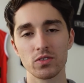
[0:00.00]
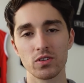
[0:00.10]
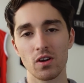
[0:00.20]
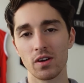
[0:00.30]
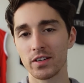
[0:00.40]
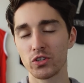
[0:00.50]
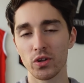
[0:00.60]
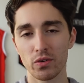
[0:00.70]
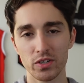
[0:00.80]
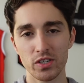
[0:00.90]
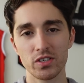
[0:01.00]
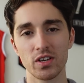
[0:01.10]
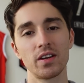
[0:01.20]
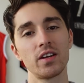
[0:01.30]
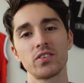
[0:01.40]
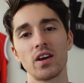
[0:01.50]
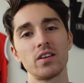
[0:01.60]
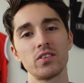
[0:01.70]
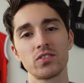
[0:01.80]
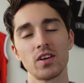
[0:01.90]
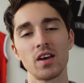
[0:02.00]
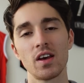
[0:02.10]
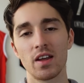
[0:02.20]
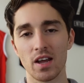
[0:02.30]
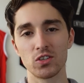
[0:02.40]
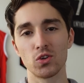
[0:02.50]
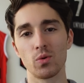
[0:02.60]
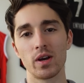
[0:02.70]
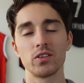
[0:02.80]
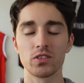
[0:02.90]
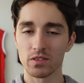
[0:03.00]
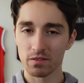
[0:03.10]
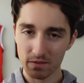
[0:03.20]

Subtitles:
So enjoy the rest of your Sunday, Saners. As always,